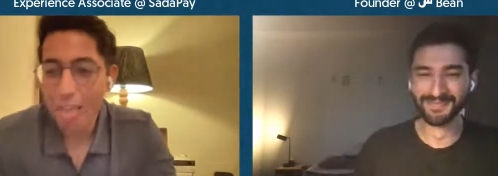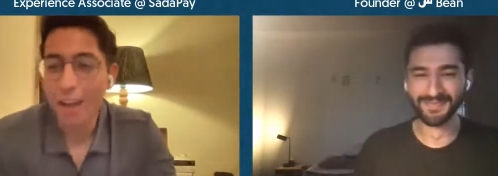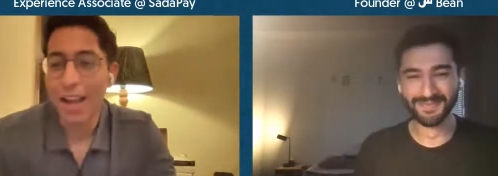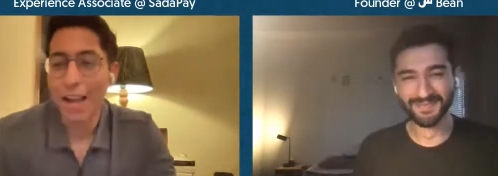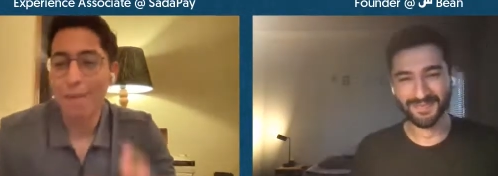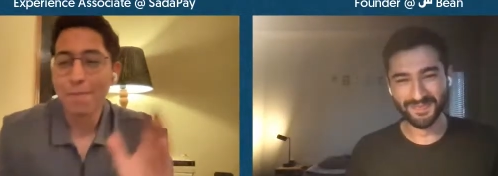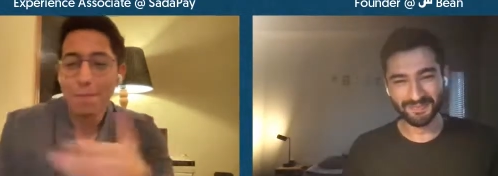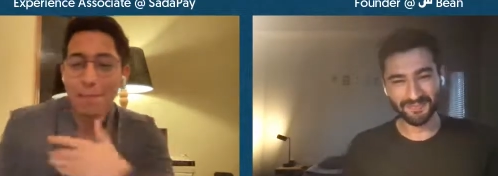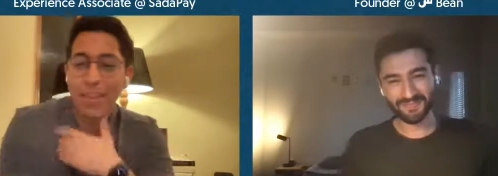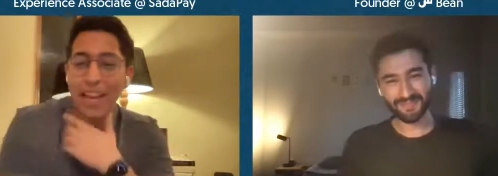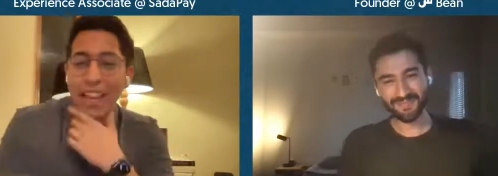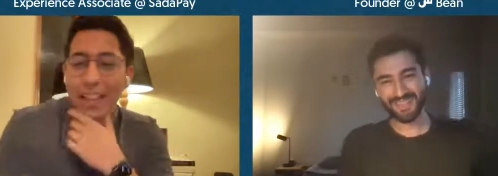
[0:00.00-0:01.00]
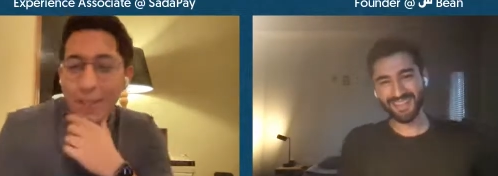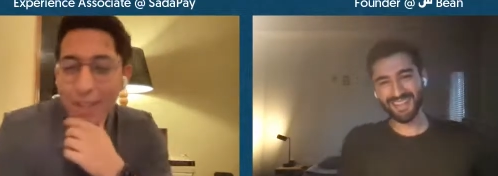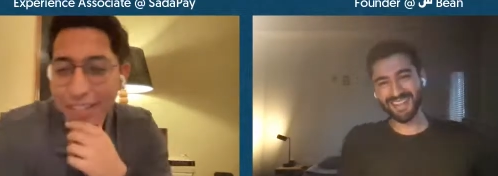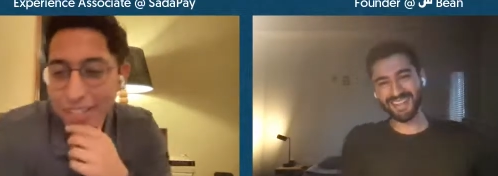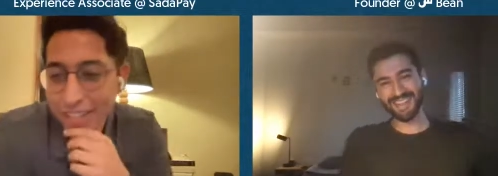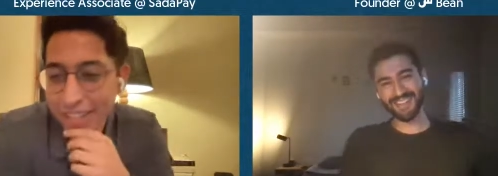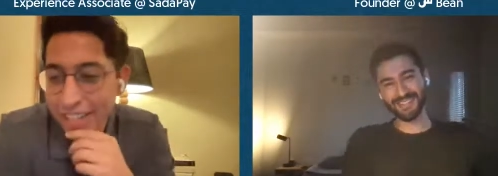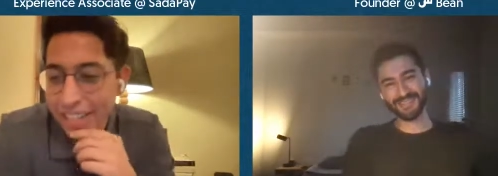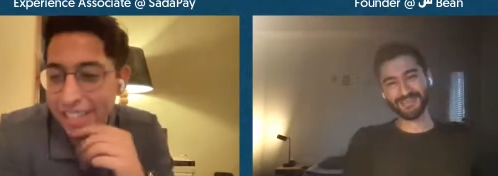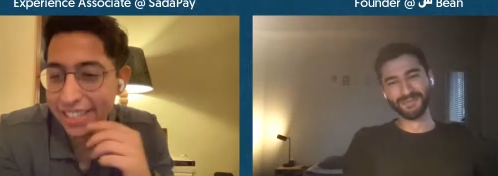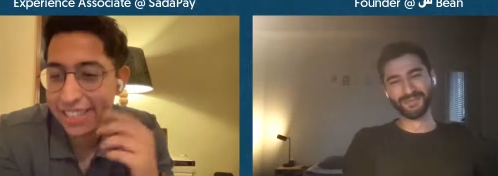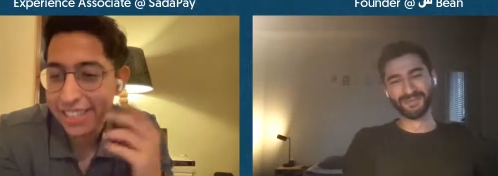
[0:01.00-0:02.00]
Speaker 1: okay another question
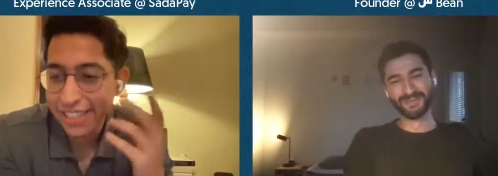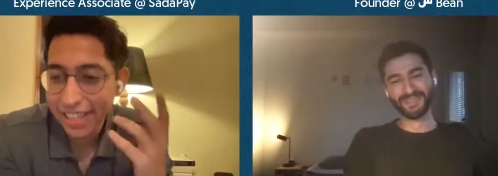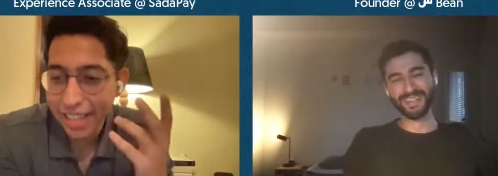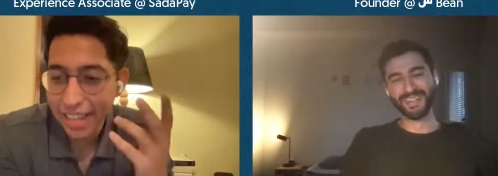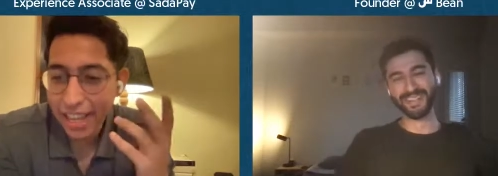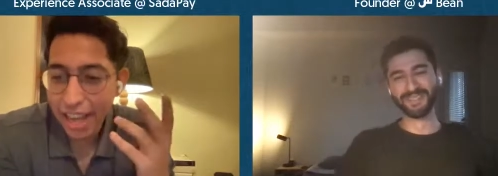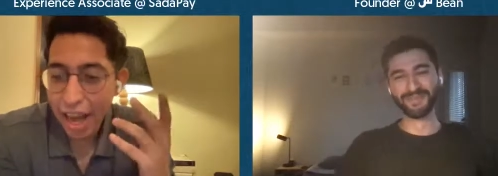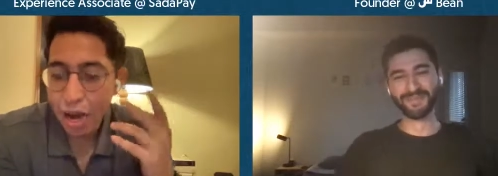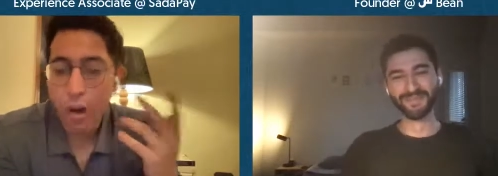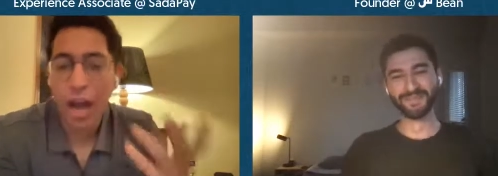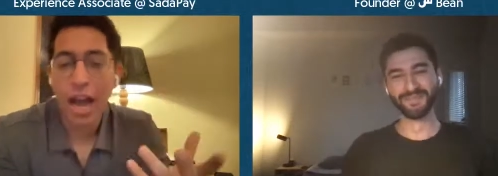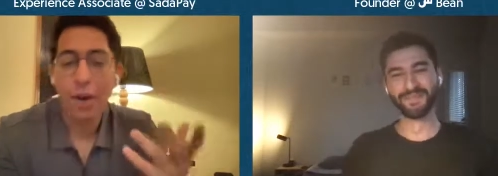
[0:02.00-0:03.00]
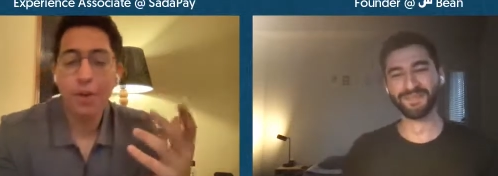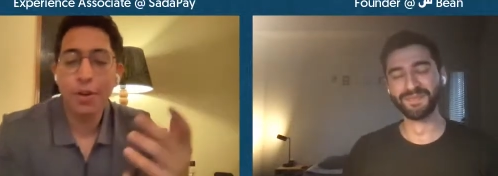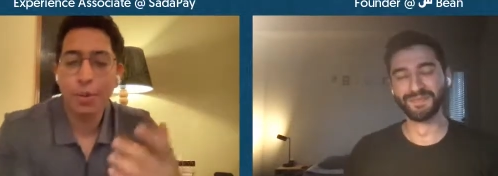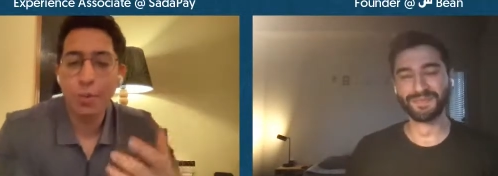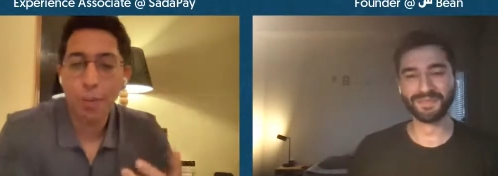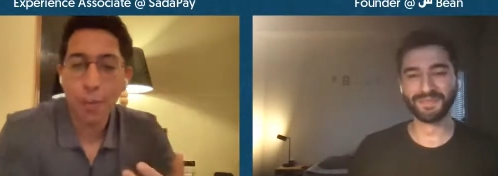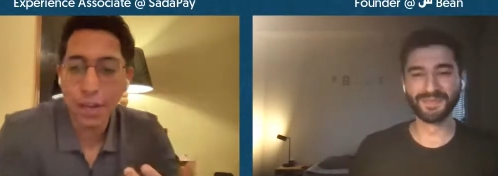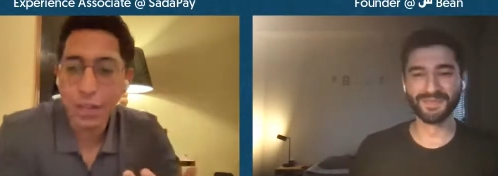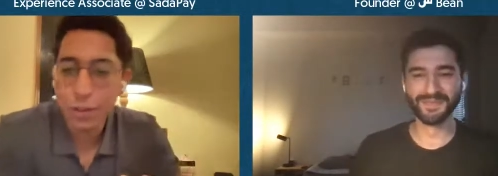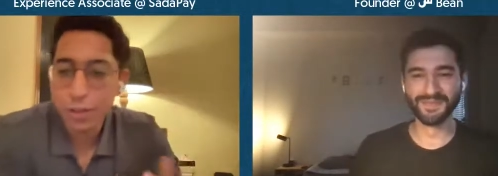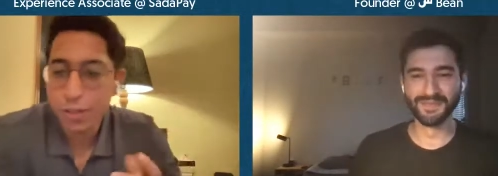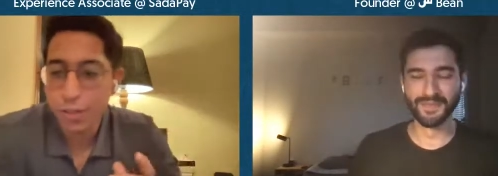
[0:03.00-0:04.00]
is yeah how what do
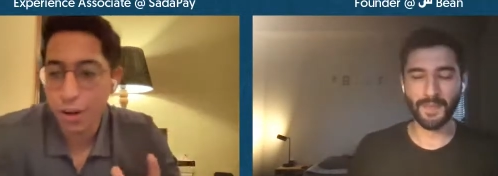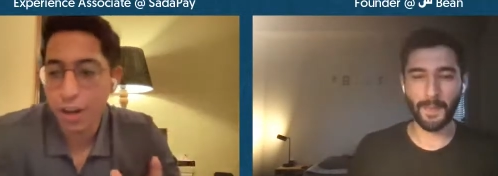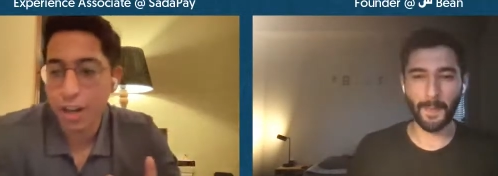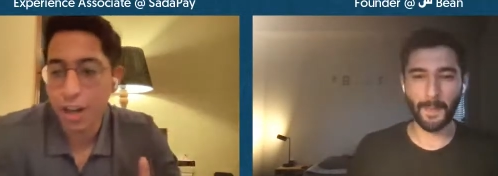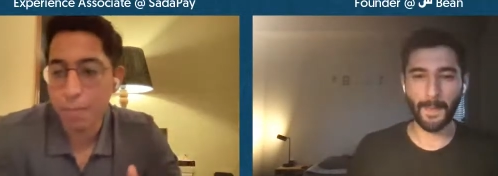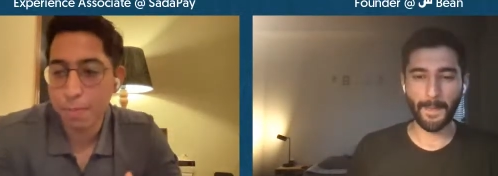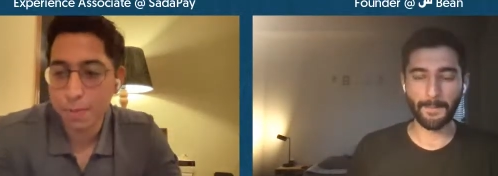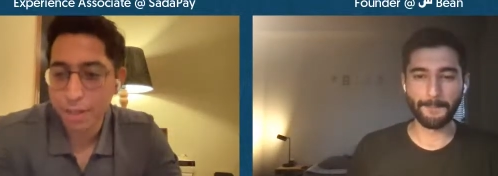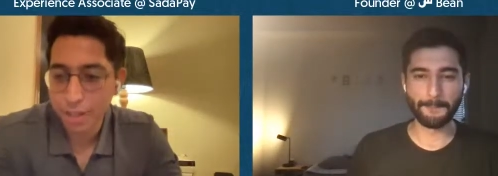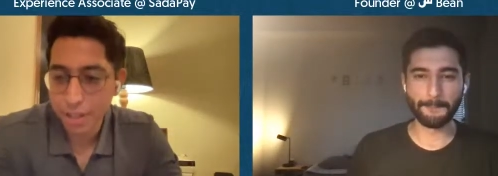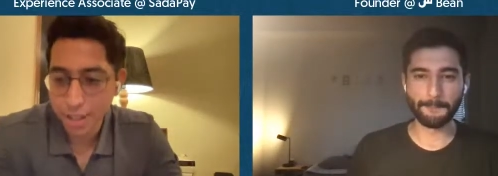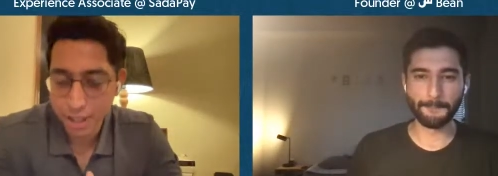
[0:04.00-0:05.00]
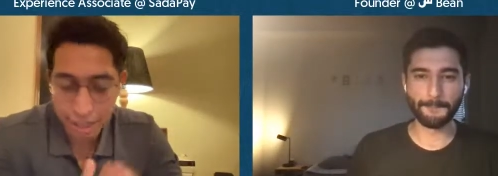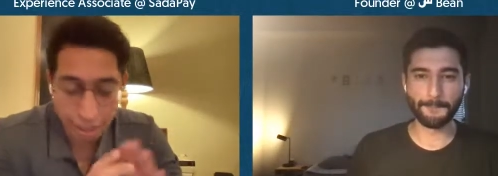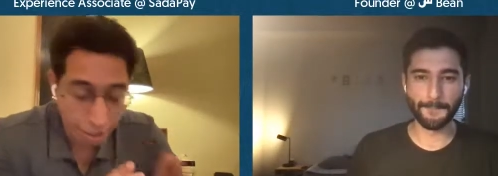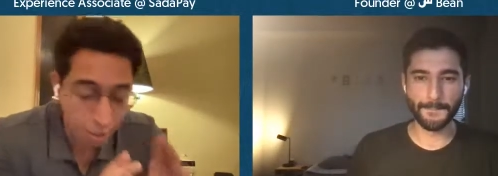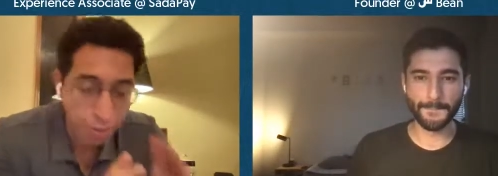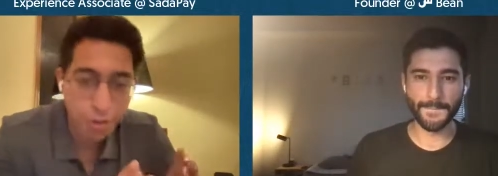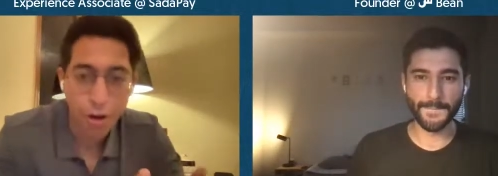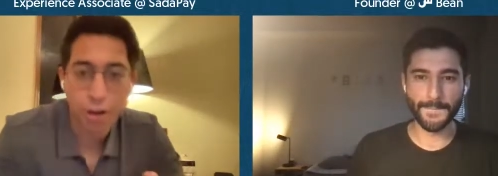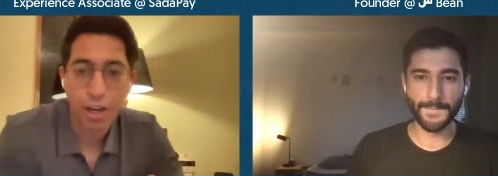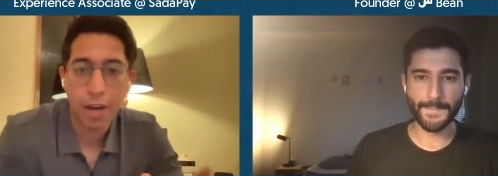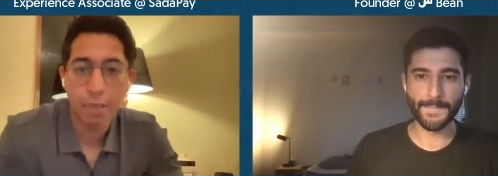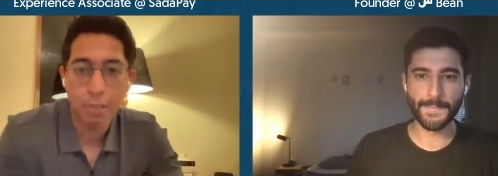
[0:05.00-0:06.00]
you chalk up like do you mm-hmm.
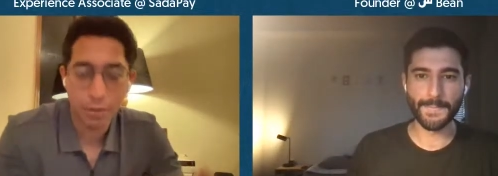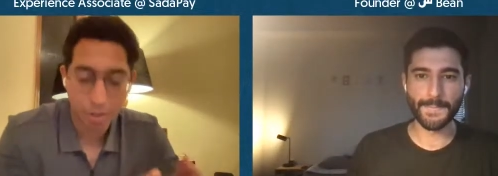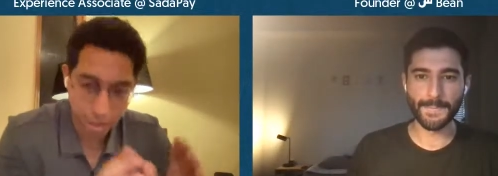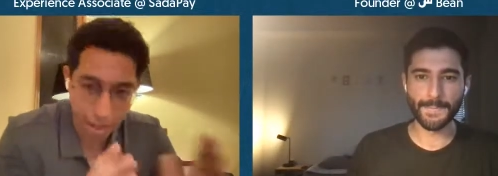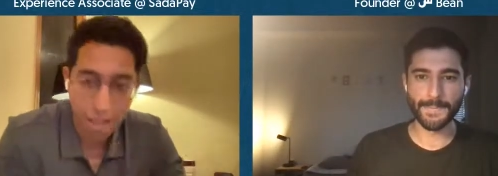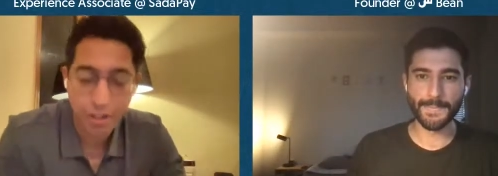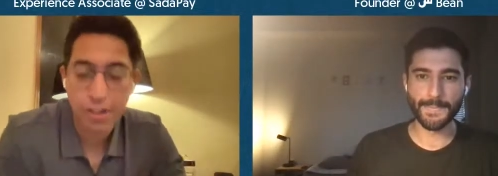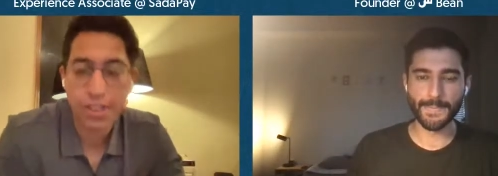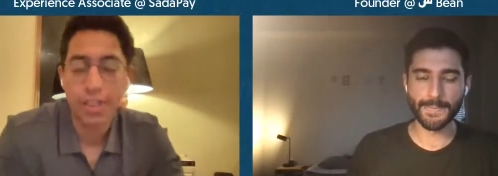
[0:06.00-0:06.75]
chalk up like your